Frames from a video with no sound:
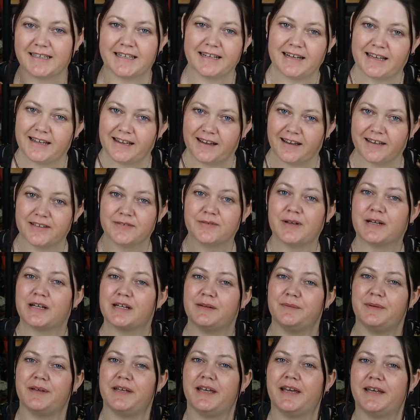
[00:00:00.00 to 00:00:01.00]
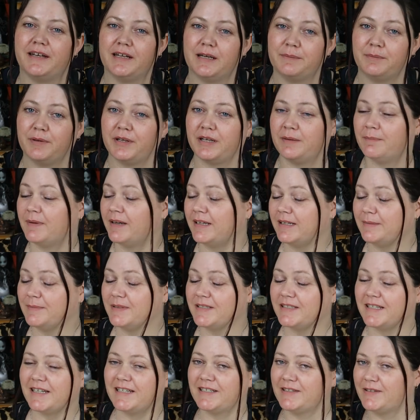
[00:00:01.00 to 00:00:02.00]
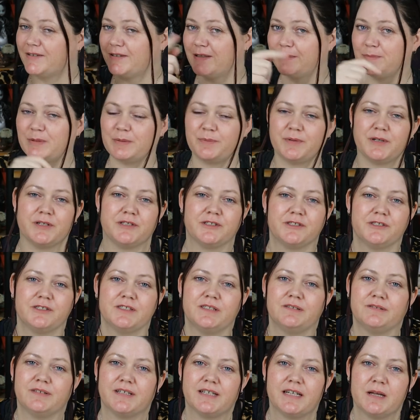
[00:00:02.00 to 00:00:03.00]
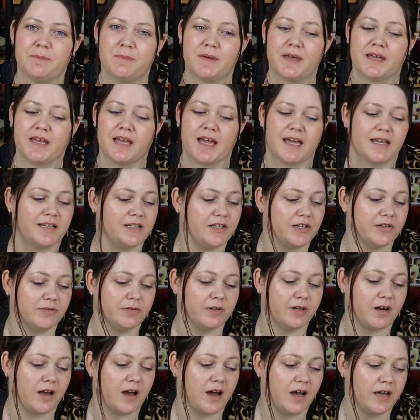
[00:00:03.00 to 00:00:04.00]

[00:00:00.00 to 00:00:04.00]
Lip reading: G'day guys, welcome to Yeah No Beauty. My name is Sanya and I'm your personal little guinea pig. And you know what?